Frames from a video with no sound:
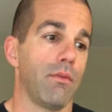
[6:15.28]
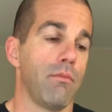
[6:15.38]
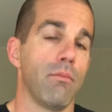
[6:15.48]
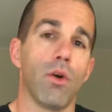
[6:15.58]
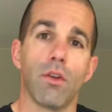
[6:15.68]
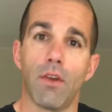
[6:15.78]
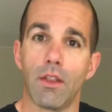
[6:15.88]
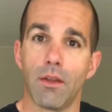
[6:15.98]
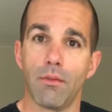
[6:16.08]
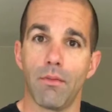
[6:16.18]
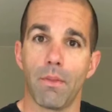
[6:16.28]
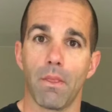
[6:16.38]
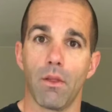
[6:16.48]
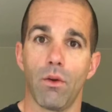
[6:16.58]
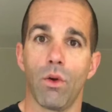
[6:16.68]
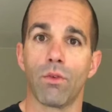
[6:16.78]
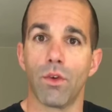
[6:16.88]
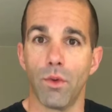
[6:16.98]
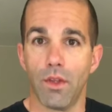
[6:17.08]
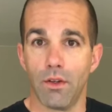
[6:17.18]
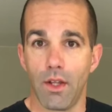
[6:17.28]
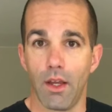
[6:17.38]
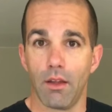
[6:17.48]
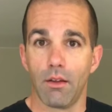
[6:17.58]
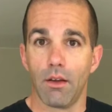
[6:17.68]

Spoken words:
motivate them or ruin their day?